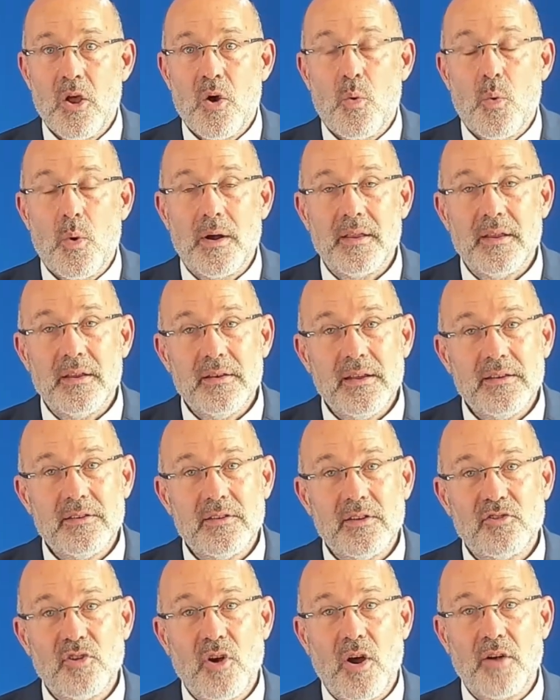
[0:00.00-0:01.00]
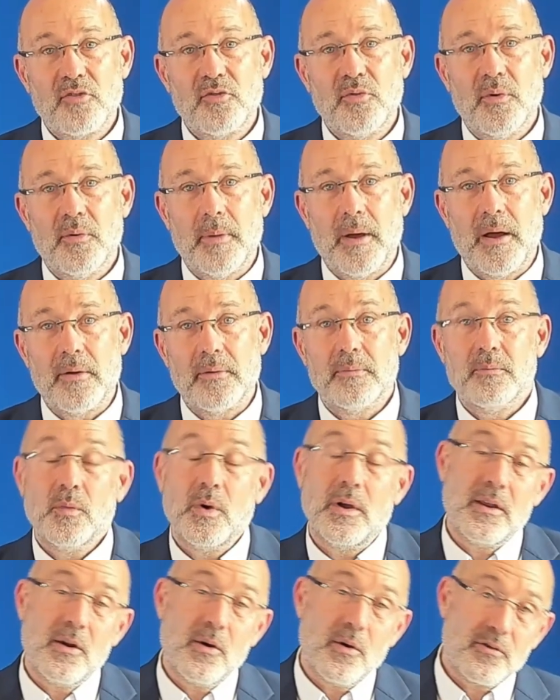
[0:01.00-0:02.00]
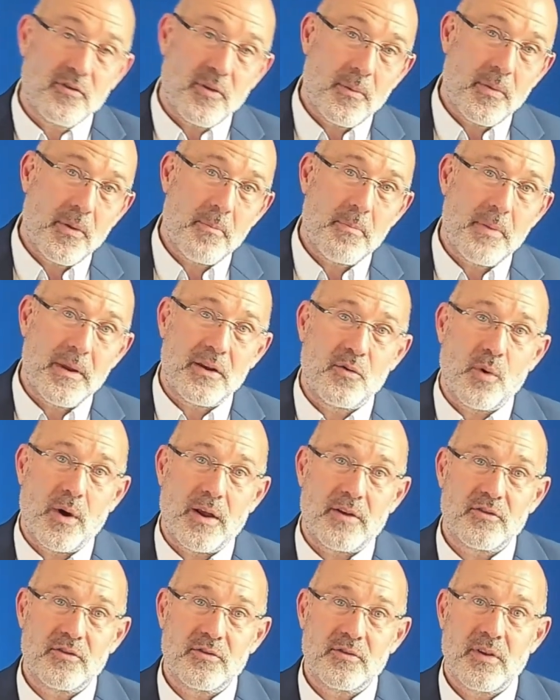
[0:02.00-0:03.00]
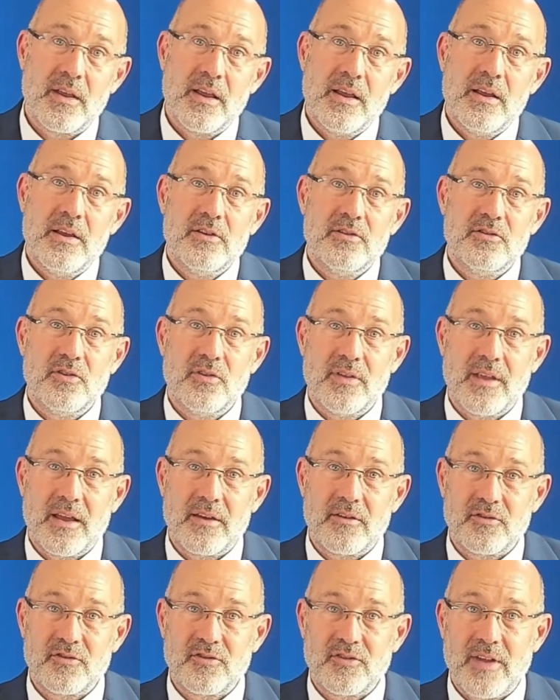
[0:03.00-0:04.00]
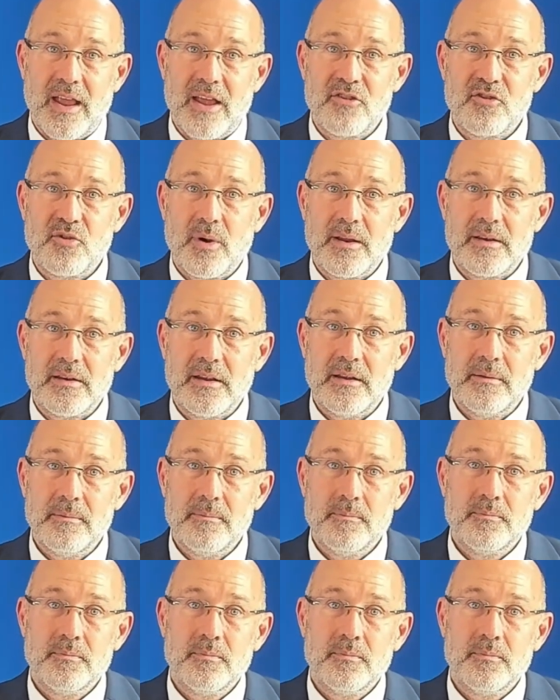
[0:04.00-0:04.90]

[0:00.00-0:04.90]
What do you need to talk to them about? Well, here are some of the big questions. Do they understand your idea?